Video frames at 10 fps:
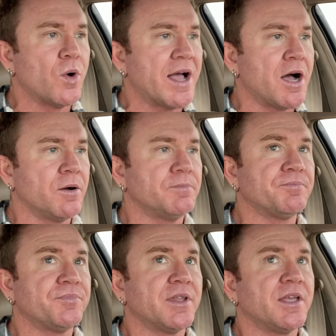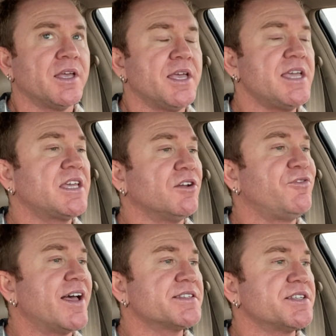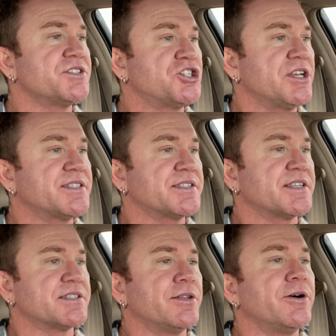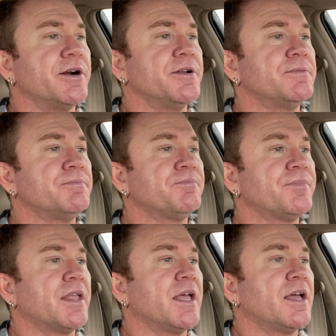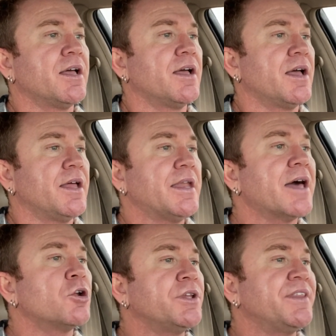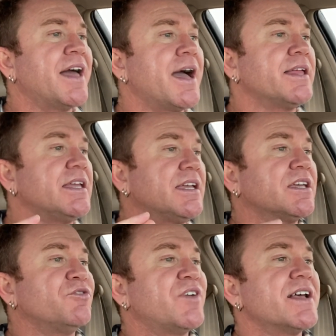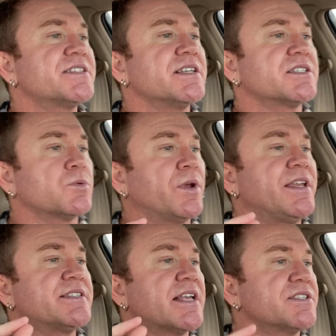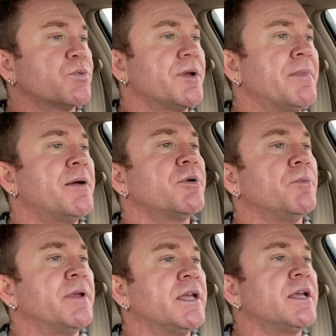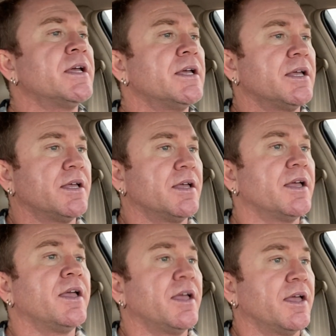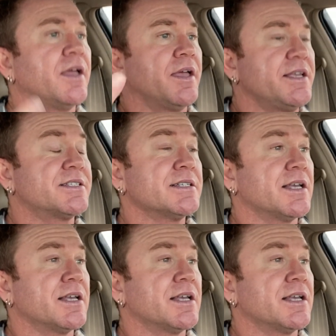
wow. He confesses Jesus is Lord. Not only that, he confesses when he says, remember me, he's